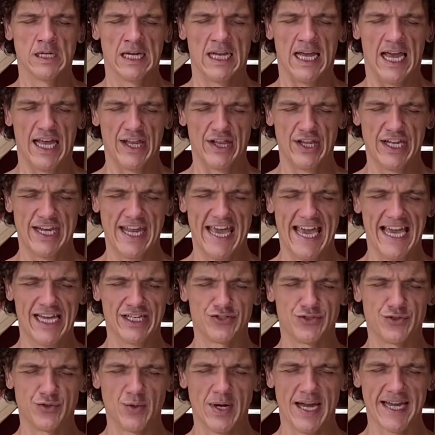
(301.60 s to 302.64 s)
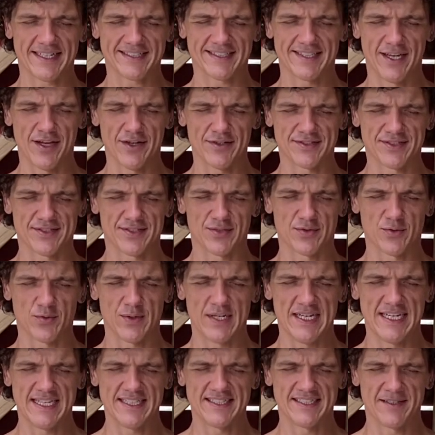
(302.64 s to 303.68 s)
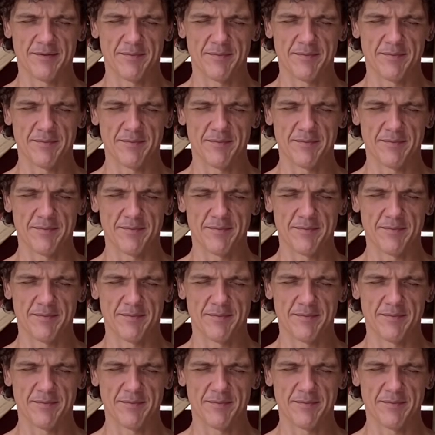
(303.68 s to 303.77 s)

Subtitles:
And then as you exhale, squeeze the